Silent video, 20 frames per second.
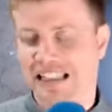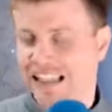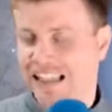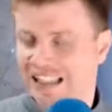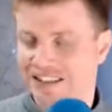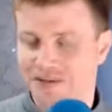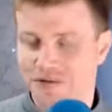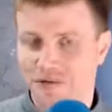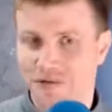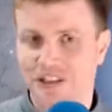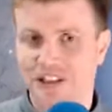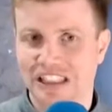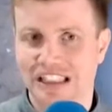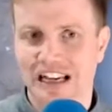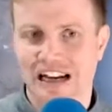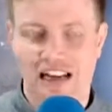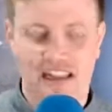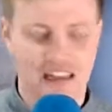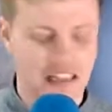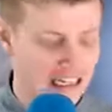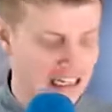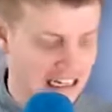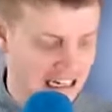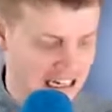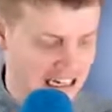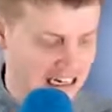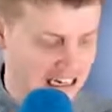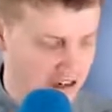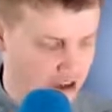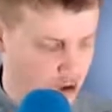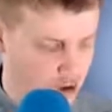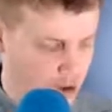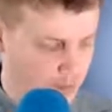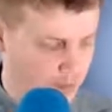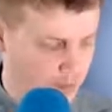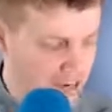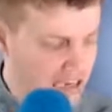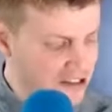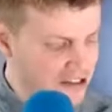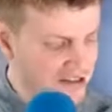It's really not. And it
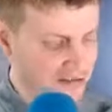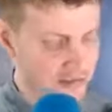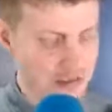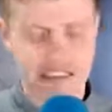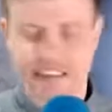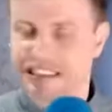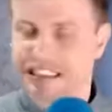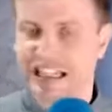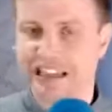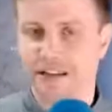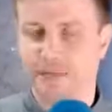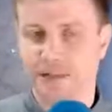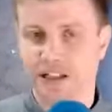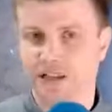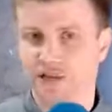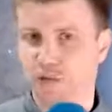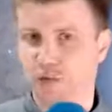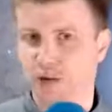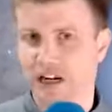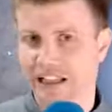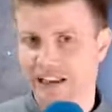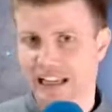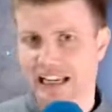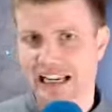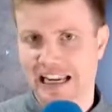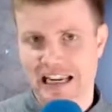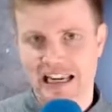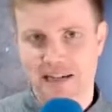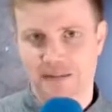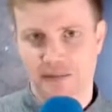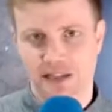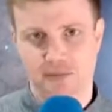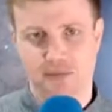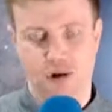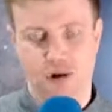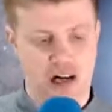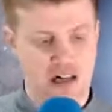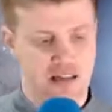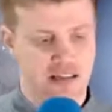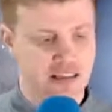pains me to say that because one, I like AMD
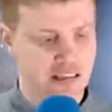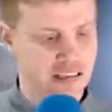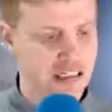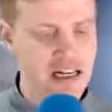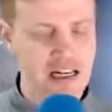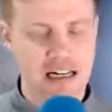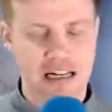products,